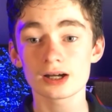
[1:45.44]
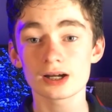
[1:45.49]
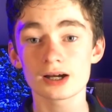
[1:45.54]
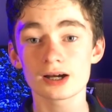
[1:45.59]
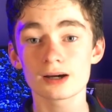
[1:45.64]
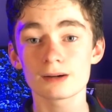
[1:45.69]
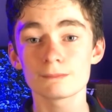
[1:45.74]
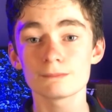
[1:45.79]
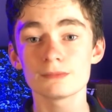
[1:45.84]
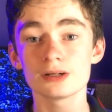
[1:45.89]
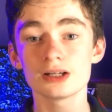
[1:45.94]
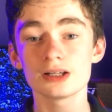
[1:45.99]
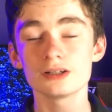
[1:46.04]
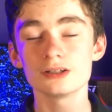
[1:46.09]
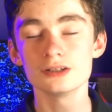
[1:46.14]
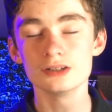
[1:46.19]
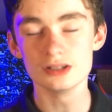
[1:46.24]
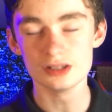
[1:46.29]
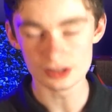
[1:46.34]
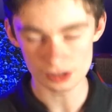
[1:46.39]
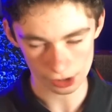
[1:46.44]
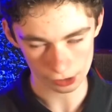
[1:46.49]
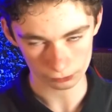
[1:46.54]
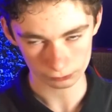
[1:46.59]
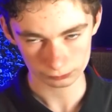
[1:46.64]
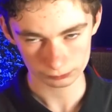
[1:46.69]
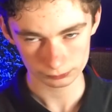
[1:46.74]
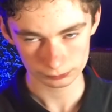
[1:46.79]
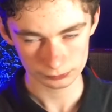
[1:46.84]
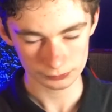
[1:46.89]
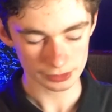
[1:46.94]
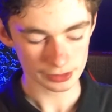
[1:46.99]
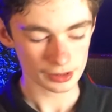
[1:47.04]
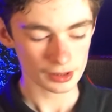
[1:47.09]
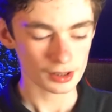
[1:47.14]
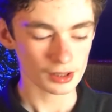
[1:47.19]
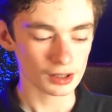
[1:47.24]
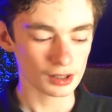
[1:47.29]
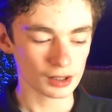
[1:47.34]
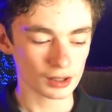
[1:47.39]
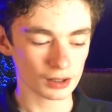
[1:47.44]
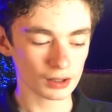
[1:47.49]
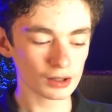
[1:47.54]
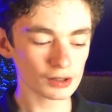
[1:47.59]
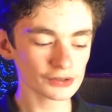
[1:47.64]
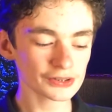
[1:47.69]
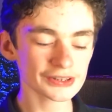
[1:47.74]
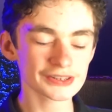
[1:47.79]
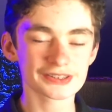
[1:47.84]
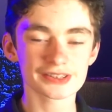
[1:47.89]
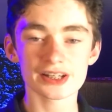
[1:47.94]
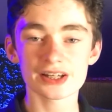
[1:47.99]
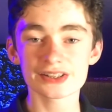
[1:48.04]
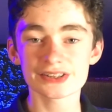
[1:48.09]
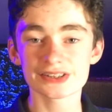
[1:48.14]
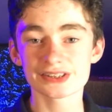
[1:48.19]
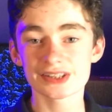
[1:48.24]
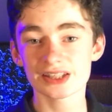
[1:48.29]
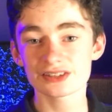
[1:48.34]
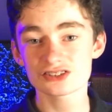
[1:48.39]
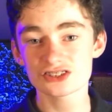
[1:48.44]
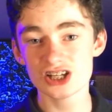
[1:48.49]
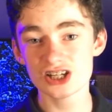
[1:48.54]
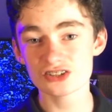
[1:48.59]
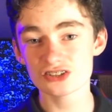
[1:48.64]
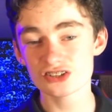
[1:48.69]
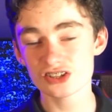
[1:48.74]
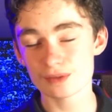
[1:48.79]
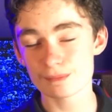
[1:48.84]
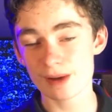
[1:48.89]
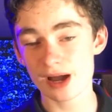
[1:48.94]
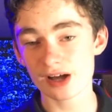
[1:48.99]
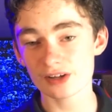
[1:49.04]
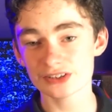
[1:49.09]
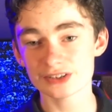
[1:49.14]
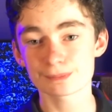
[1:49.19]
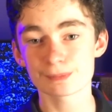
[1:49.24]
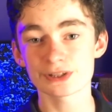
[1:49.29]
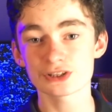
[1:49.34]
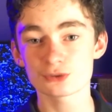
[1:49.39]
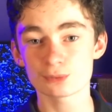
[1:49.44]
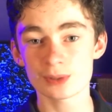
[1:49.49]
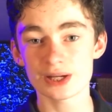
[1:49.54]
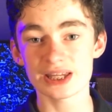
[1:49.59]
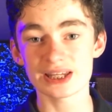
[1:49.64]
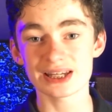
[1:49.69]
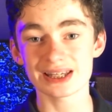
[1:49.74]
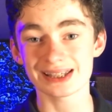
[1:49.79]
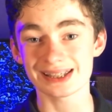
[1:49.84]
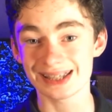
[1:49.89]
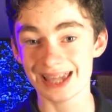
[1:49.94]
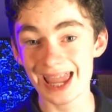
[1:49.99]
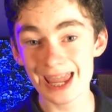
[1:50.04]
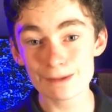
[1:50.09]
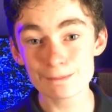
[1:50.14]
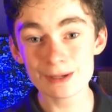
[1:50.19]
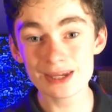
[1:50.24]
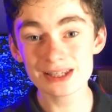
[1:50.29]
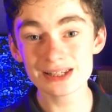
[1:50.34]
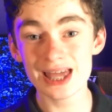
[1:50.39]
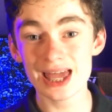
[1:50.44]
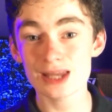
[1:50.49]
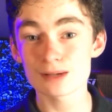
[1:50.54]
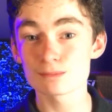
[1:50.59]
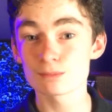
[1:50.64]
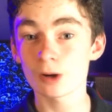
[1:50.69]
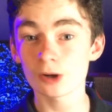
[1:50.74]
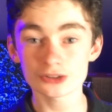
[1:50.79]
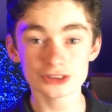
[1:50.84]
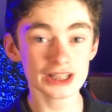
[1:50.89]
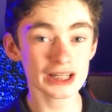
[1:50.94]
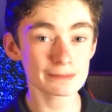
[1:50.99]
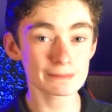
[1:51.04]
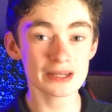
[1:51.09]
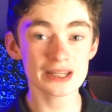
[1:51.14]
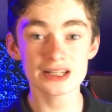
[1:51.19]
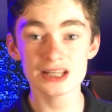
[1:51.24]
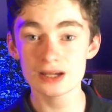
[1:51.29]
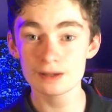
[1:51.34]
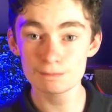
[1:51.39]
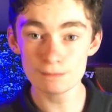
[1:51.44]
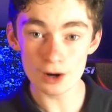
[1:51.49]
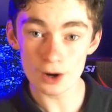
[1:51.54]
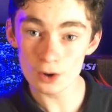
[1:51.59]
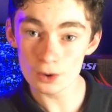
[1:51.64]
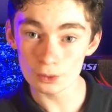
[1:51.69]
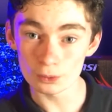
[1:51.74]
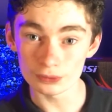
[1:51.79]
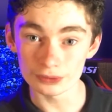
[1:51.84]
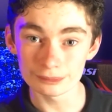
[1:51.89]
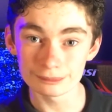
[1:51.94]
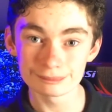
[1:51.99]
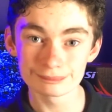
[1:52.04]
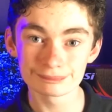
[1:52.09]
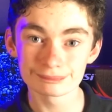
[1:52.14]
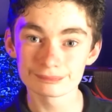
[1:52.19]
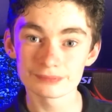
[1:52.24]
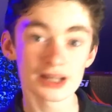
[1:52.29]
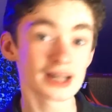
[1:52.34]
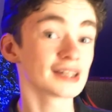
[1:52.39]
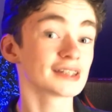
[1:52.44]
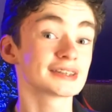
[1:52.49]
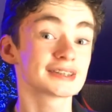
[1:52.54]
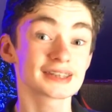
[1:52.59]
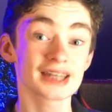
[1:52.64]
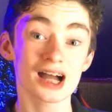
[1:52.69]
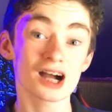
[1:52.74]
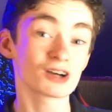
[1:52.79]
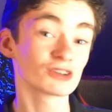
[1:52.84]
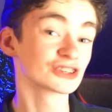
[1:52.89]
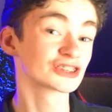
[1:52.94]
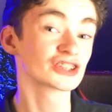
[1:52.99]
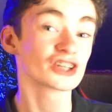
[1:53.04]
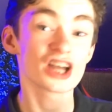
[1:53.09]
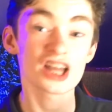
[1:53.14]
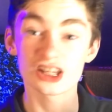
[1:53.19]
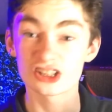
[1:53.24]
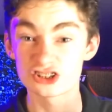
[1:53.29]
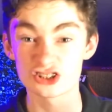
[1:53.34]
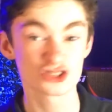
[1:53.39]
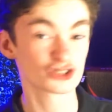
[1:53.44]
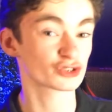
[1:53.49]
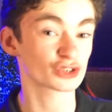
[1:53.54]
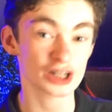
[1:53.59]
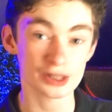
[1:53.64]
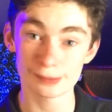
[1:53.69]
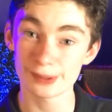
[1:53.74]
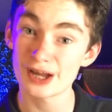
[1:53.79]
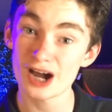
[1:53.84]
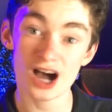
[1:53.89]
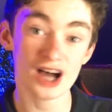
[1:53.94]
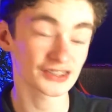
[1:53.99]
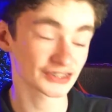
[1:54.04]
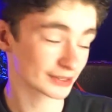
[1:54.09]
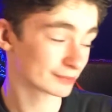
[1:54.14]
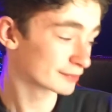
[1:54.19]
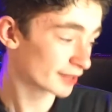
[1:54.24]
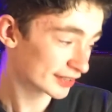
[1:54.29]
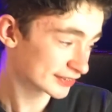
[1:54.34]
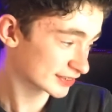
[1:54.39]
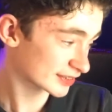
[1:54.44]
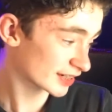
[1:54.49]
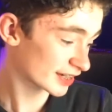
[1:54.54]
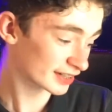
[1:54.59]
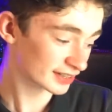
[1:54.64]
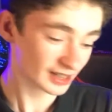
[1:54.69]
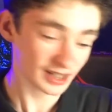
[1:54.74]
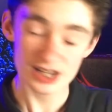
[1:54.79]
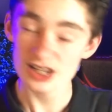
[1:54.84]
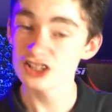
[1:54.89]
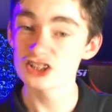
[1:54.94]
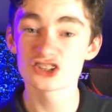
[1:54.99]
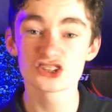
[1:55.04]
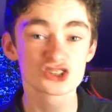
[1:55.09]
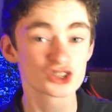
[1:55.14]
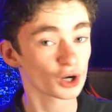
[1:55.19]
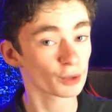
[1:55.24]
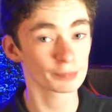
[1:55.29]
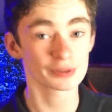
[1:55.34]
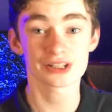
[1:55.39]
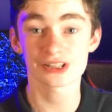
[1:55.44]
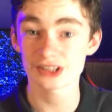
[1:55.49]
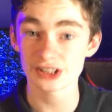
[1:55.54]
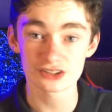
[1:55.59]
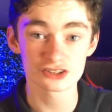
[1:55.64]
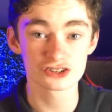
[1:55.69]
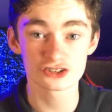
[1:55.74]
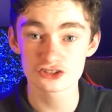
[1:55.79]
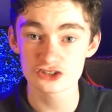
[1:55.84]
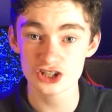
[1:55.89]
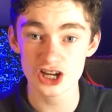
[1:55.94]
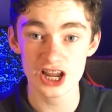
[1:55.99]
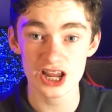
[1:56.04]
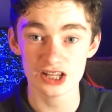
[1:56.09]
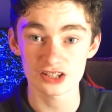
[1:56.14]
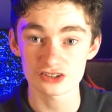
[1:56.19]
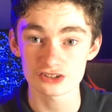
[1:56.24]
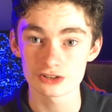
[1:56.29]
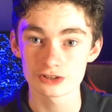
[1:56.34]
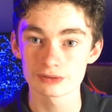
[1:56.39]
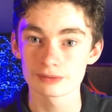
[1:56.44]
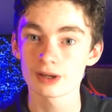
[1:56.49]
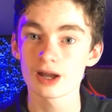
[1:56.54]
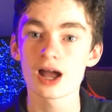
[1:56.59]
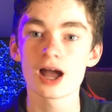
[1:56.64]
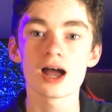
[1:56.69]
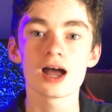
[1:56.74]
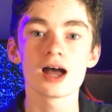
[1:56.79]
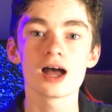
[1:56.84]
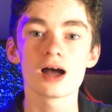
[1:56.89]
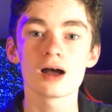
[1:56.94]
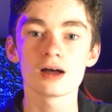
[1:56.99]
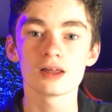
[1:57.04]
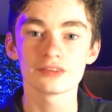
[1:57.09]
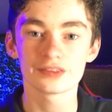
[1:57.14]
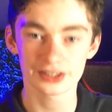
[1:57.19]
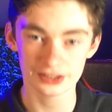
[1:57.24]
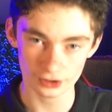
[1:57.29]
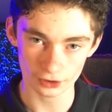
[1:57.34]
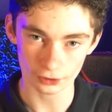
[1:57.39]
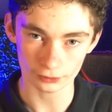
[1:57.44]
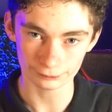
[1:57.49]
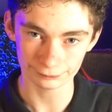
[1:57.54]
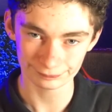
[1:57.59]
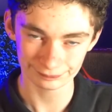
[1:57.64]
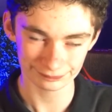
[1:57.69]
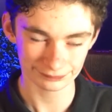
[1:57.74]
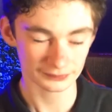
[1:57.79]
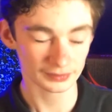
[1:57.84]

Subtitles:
No. All this does is that changes the mouse between gaming and multimedia mode. Sounds extremely awesome, doesn't it? So many things to change. They don't.